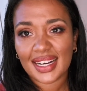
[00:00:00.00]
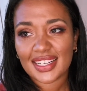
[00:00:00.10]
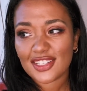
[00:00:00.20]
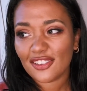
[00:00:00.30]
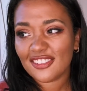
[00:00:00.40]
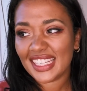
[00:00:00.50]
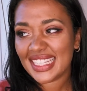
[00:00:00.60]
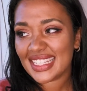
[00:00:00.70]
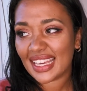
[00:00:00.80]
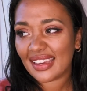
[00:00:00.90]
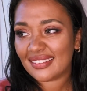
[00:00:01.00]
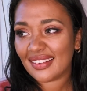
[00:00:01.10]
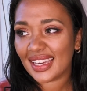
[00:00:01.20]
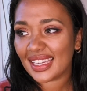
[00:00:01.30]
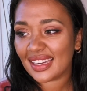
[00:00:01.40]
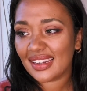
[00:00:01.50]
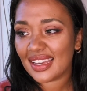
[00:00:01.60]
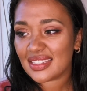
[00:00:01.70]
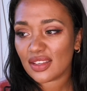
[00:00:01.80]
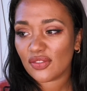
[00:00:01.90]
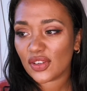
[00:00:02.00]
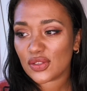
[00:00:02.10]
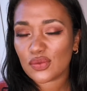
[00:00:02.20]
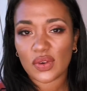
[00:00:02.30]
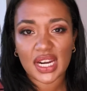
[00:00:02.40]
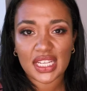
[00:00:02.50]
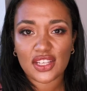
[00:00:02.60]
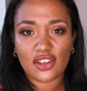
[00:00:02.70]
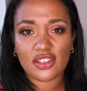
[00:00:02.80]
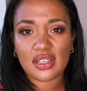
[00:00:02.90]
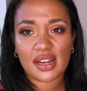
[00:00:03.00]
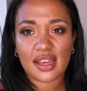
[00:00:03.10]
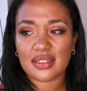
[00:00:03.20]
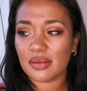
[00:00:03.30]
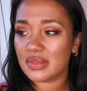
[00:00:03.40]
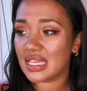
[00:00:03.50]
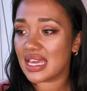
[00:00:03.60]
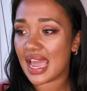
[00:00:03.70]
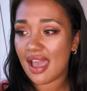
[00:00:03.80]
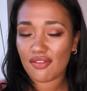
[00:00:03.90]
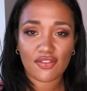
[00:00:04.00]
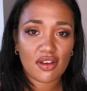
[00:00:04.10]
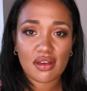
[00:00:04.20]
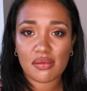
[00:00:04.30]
don't need it, like, unless it feels really good and unless I'm seeing effort,